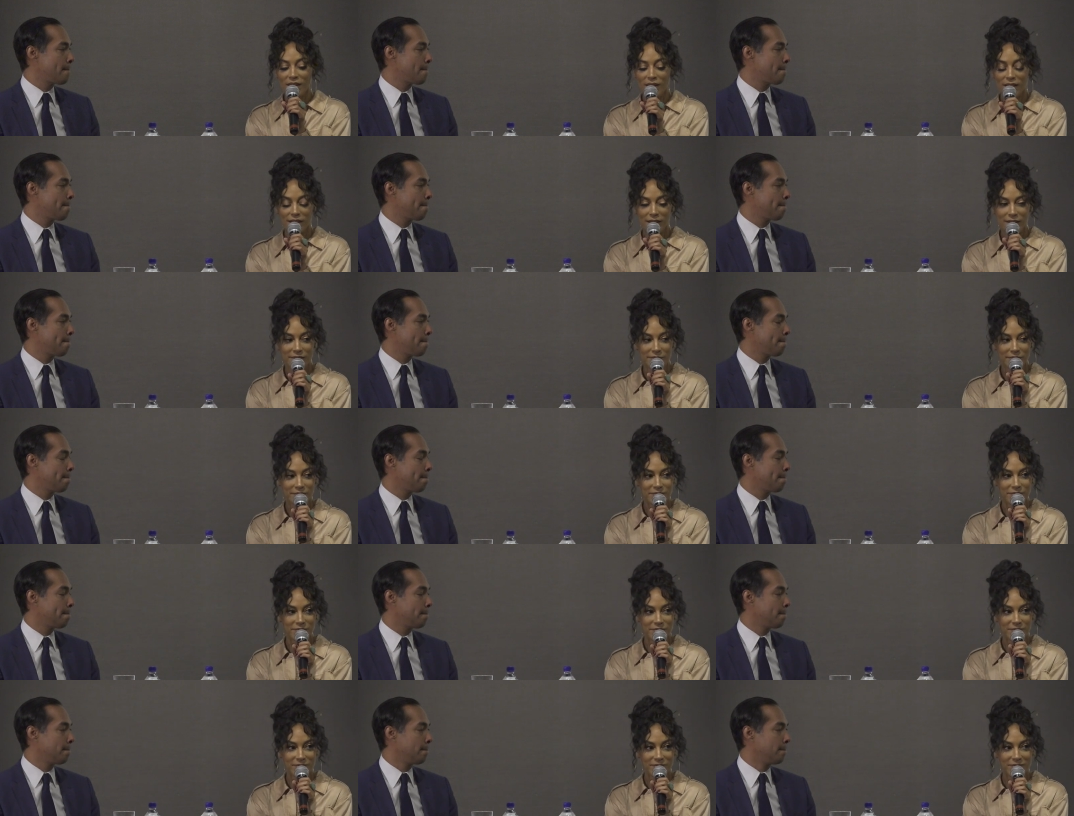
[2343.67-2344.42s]

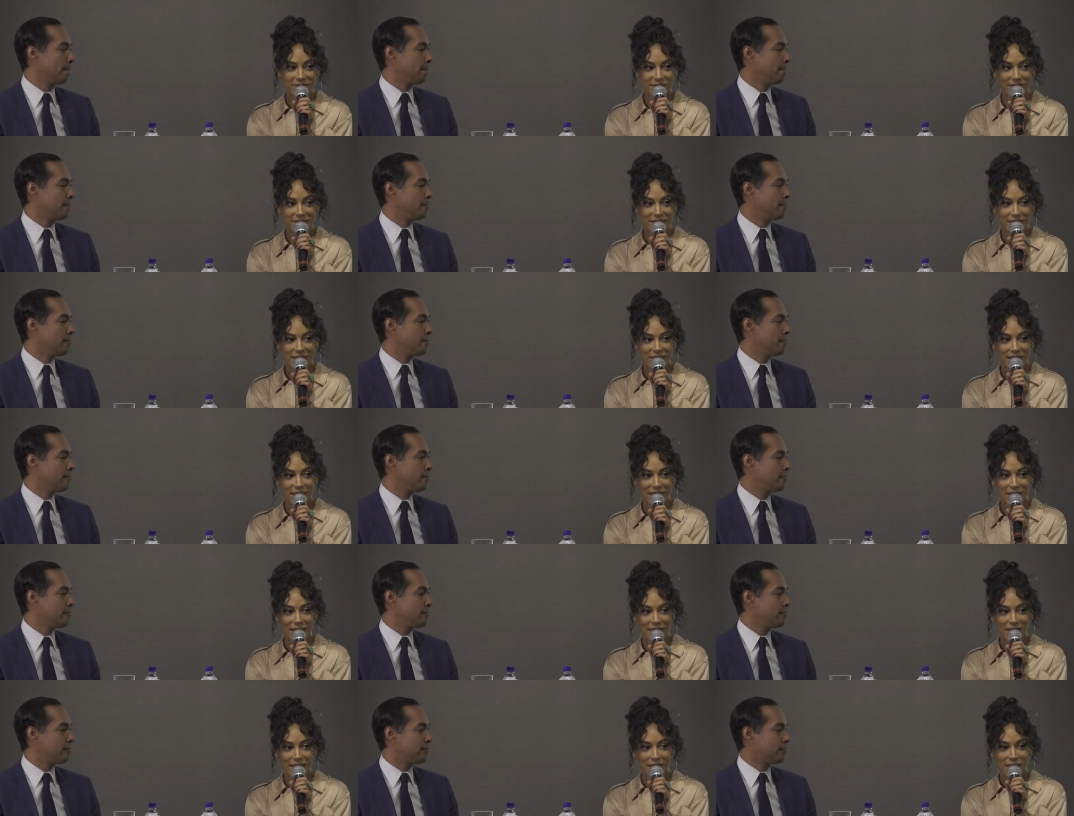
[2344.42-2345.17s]

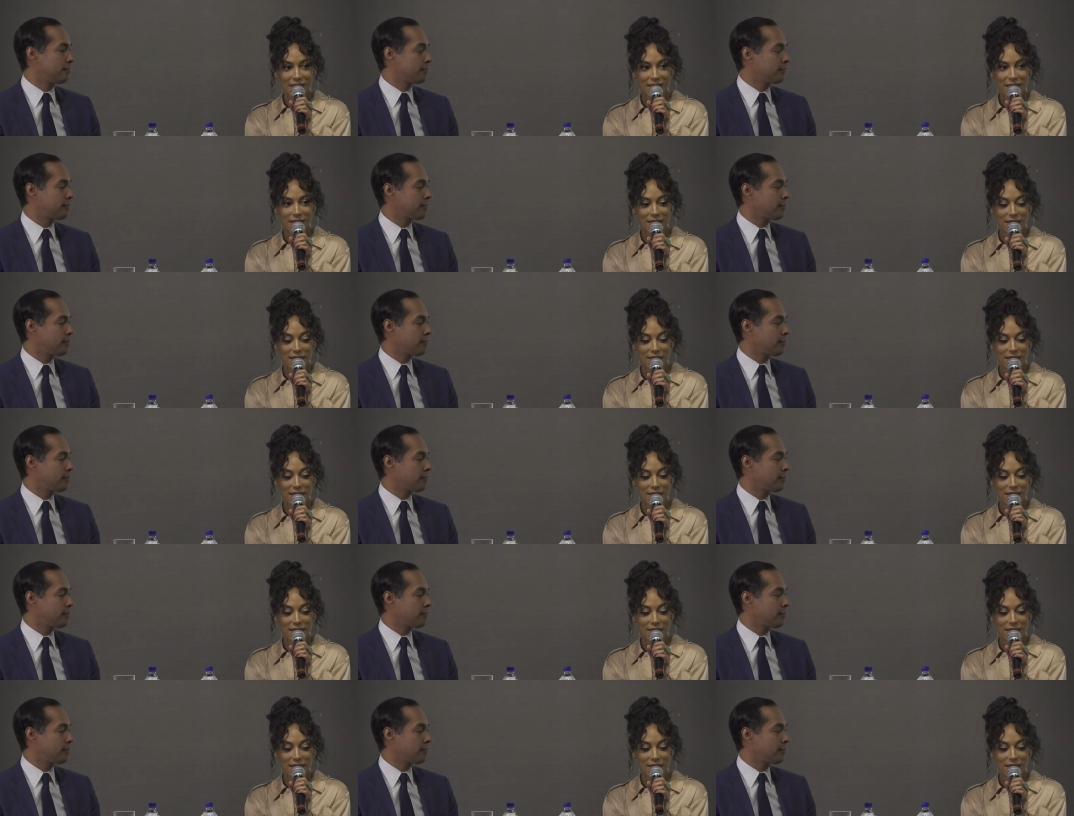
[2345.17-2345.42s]
No one is speaking in this clip.